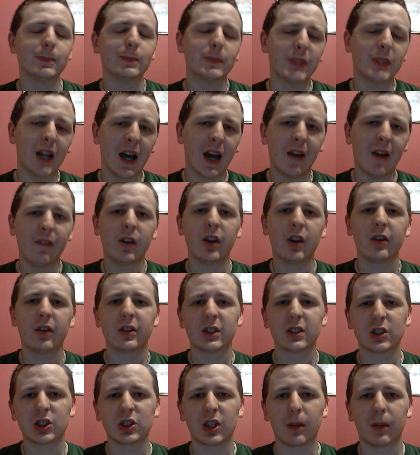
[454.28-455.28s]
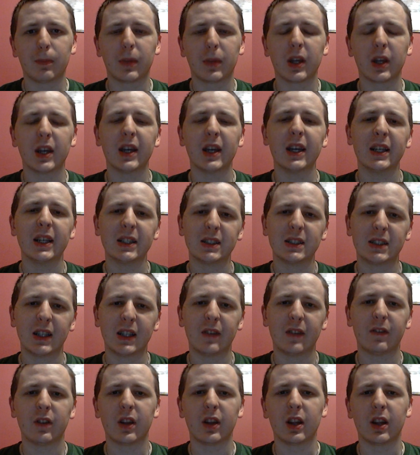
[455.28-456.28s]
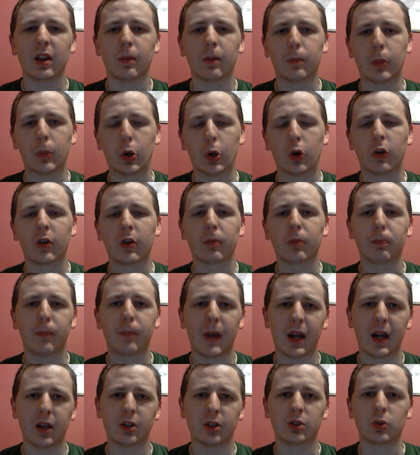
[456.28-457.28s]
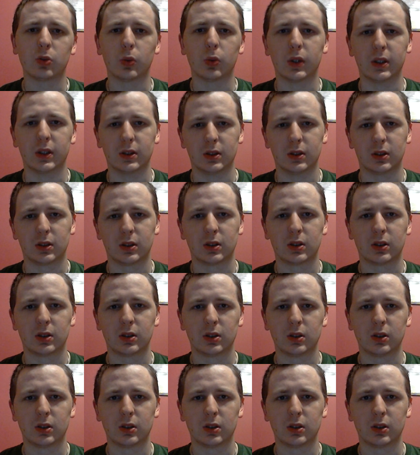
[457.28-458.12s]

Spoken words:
But having her as a champion is different than the boring Bella Twins.